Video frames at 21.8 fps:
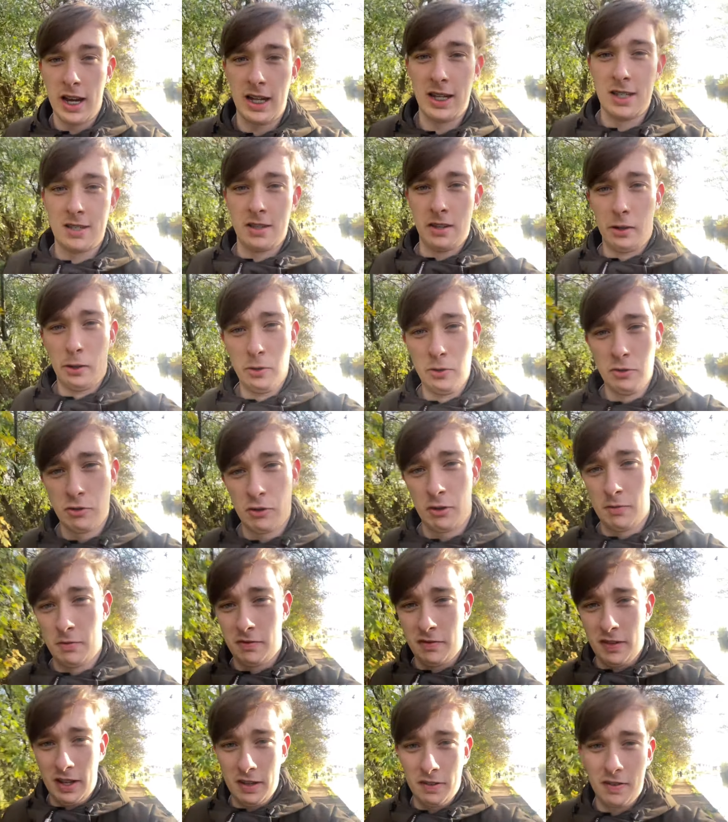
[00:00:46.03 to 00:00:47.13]
It's the
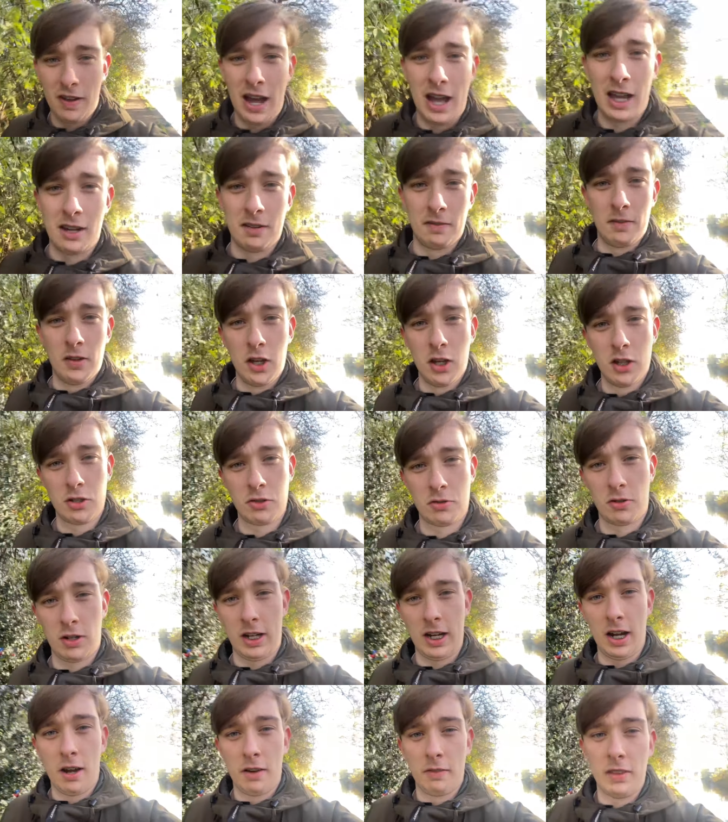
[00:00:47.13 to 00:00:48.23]
105th
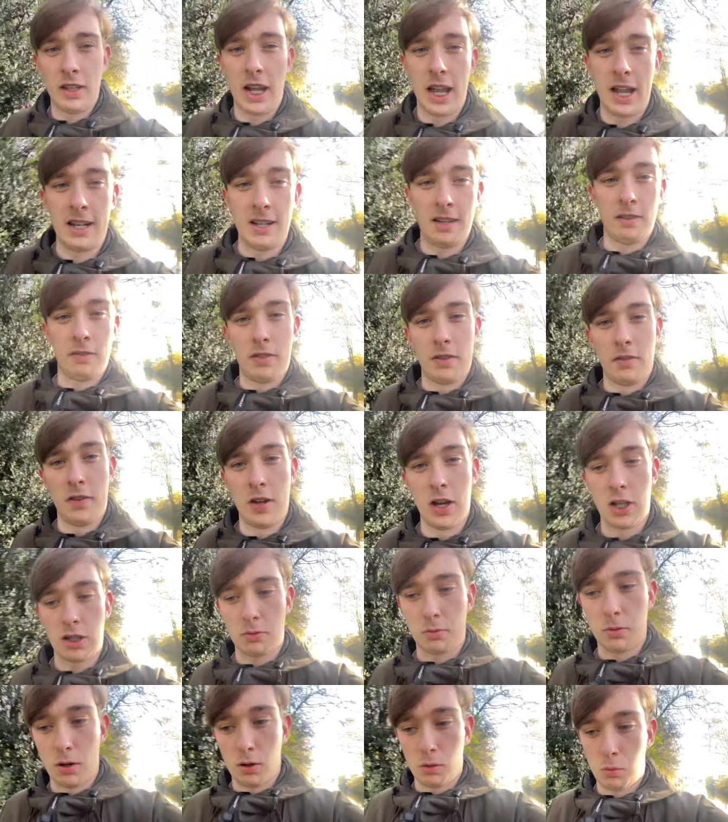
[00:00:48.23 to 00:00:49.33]
anniversary of the end of the
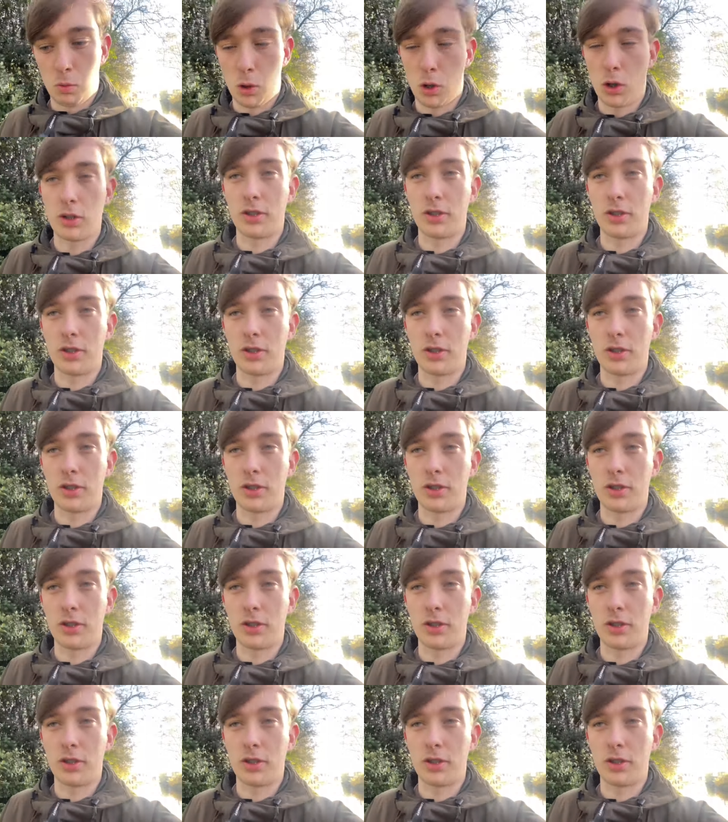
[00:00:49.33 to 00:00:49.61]
First World War,